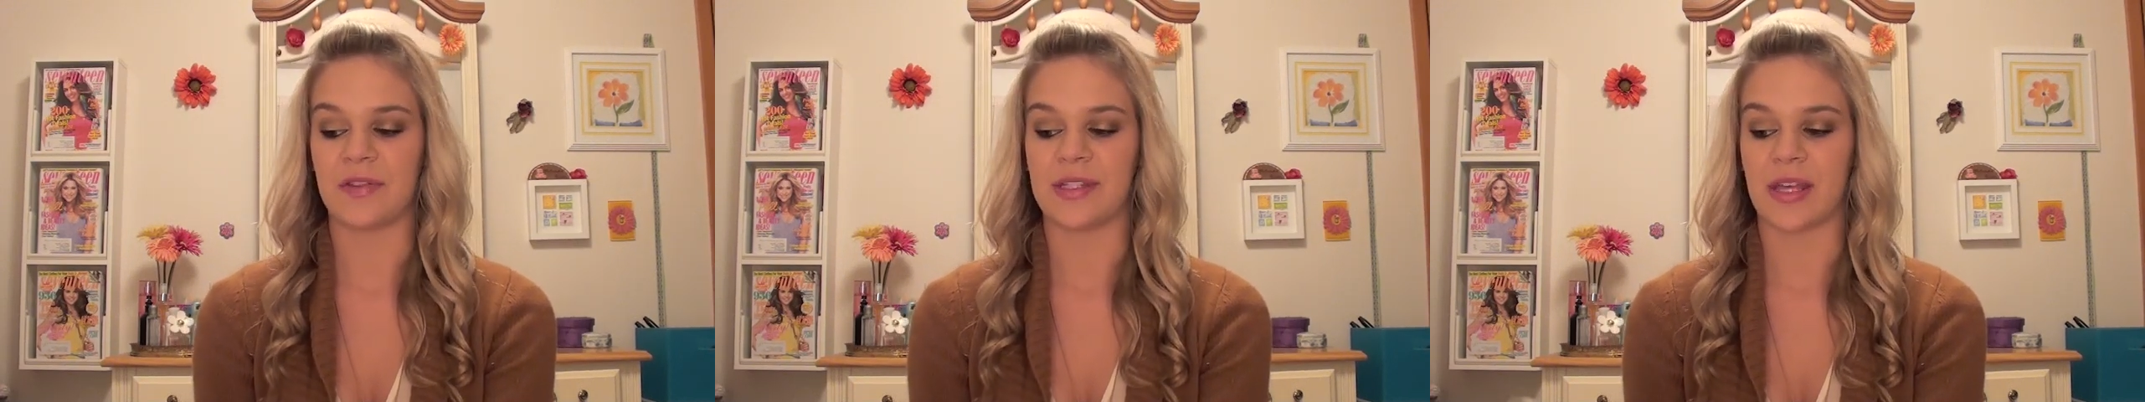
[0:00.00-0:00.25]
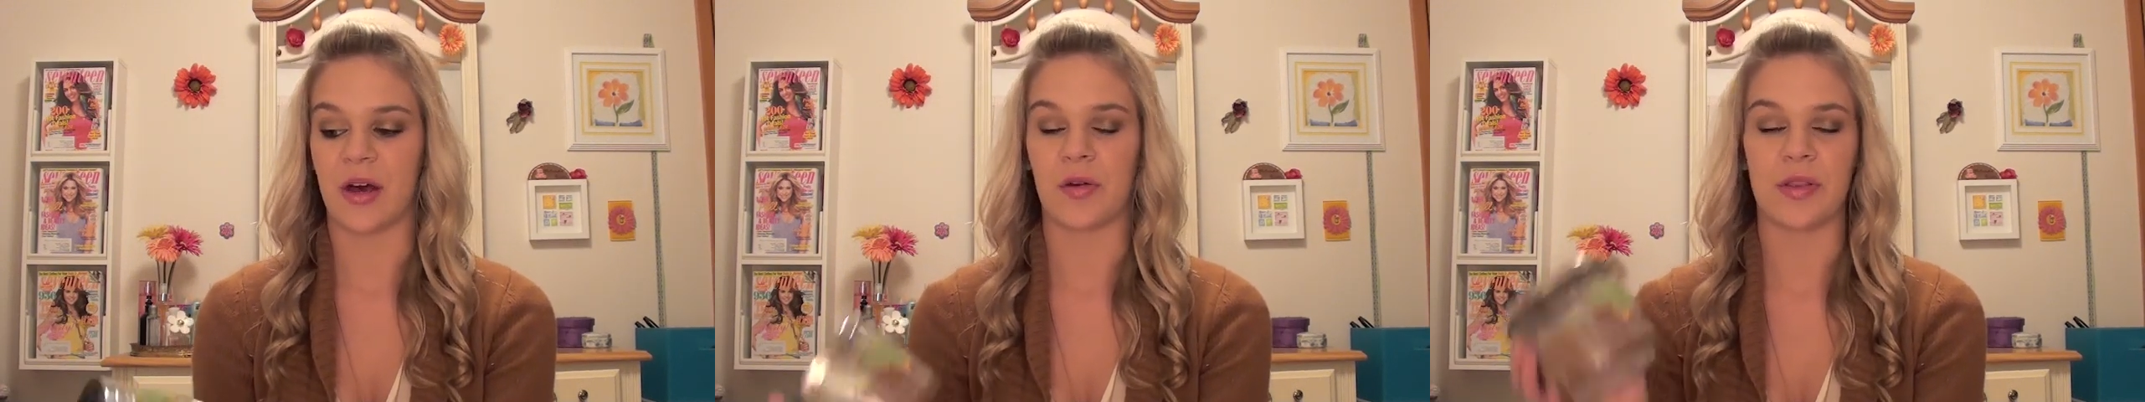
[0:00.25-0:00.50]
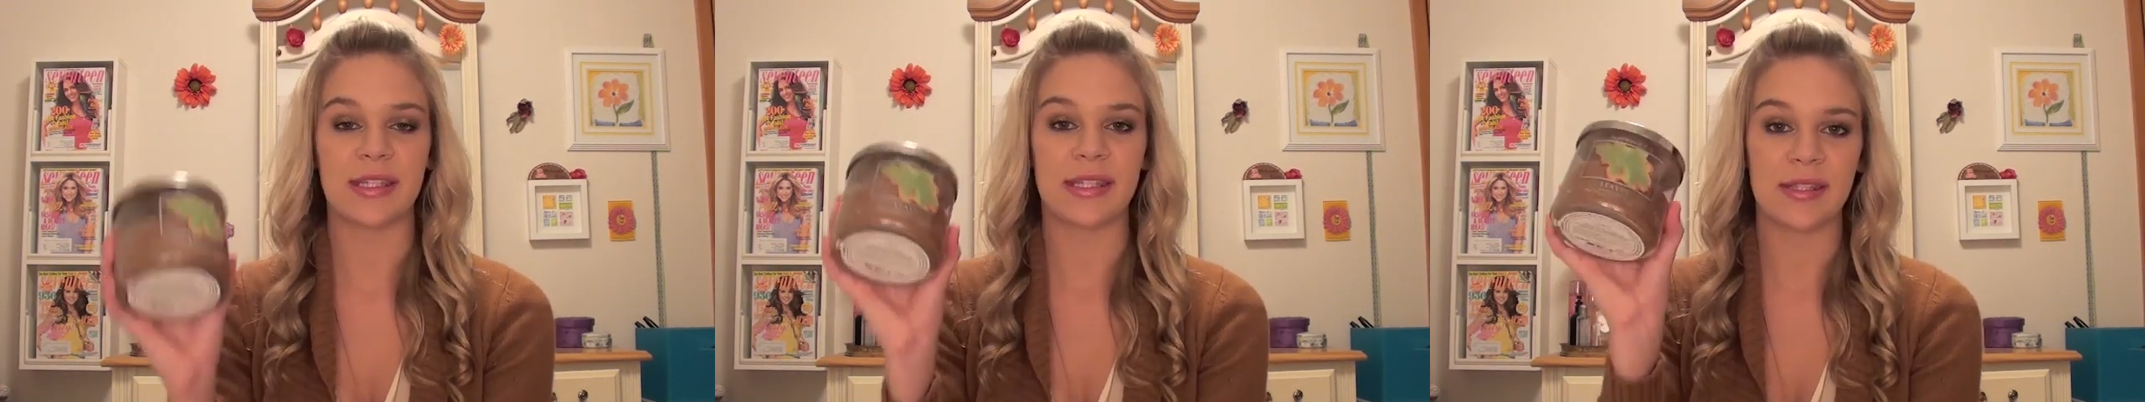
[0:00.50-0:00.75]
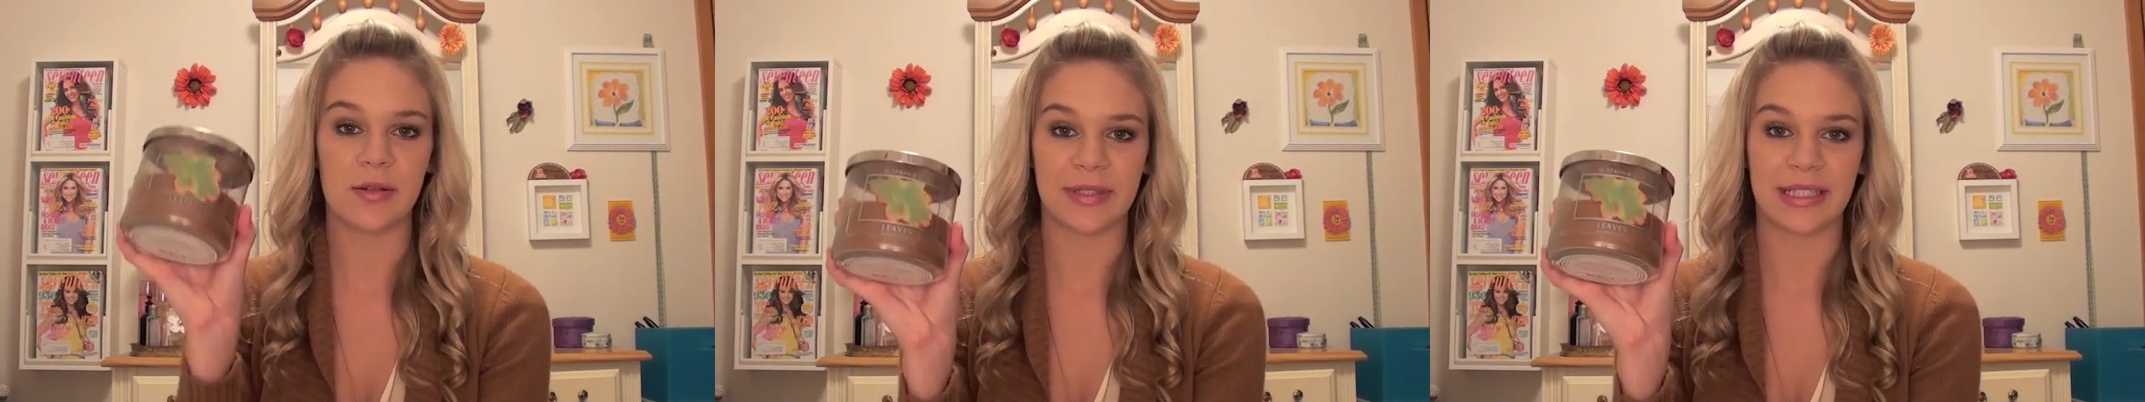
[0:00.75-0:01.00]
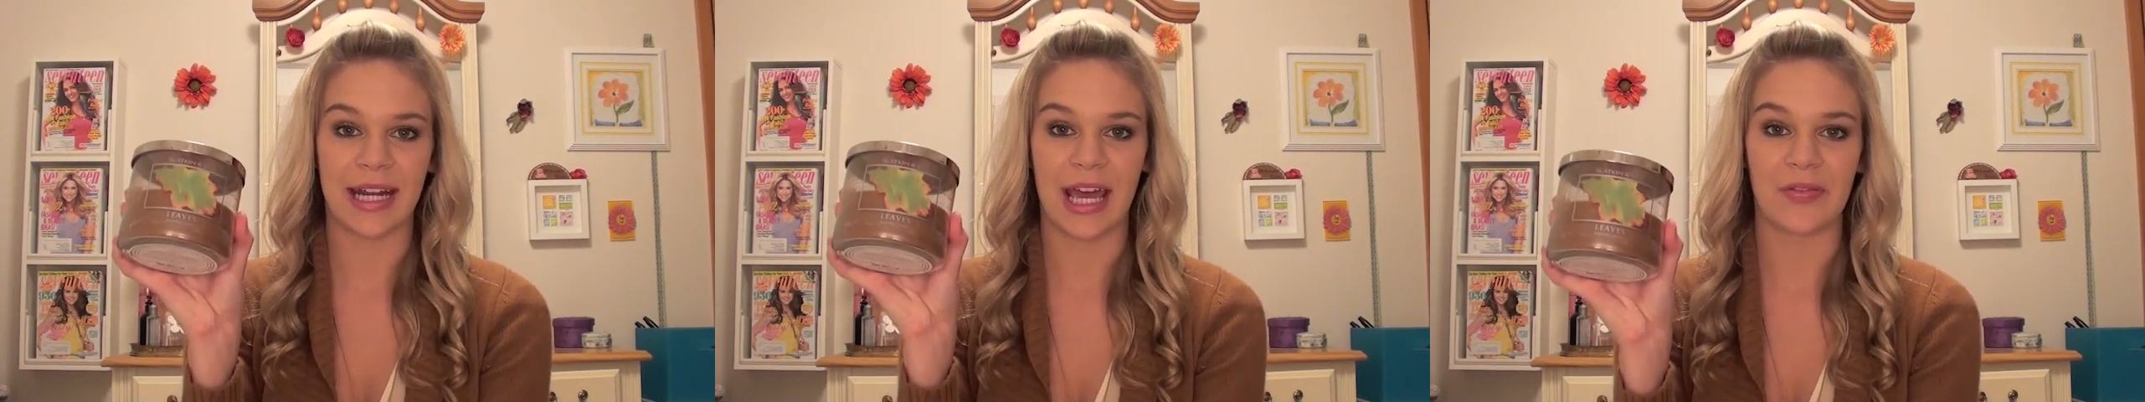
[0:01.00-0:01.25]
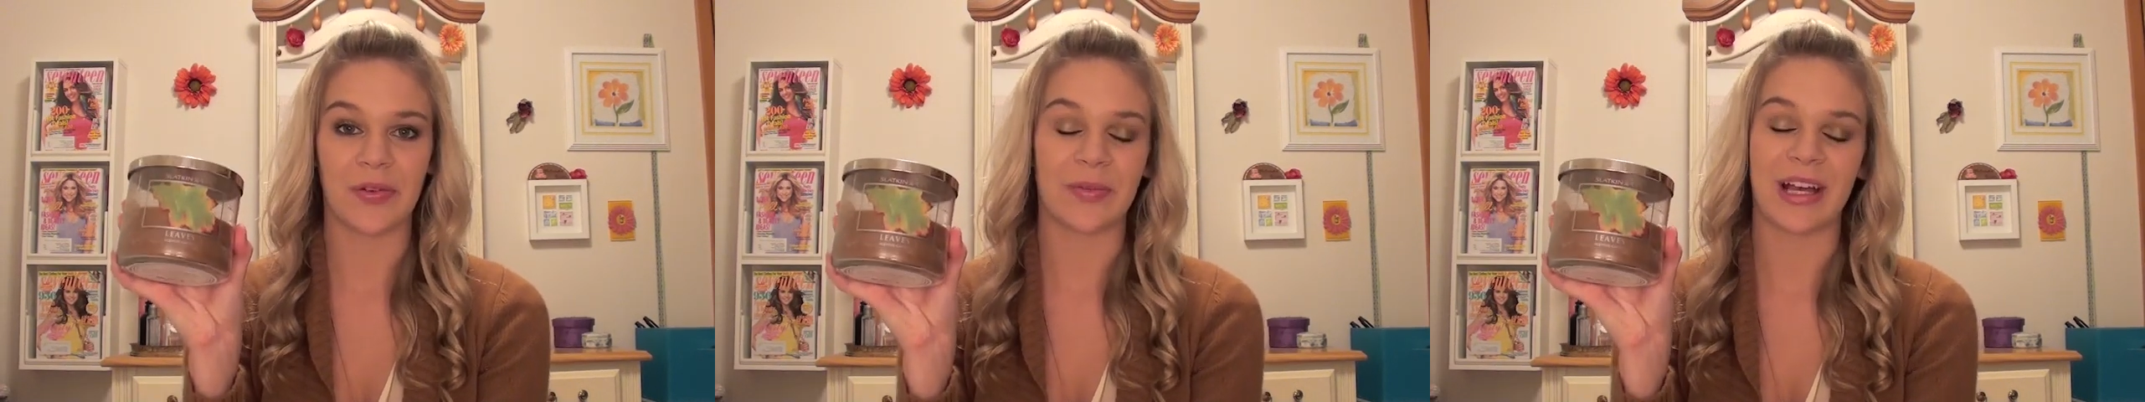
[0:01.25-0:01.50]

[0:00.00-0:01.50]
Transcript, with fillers: So this is the one that I had from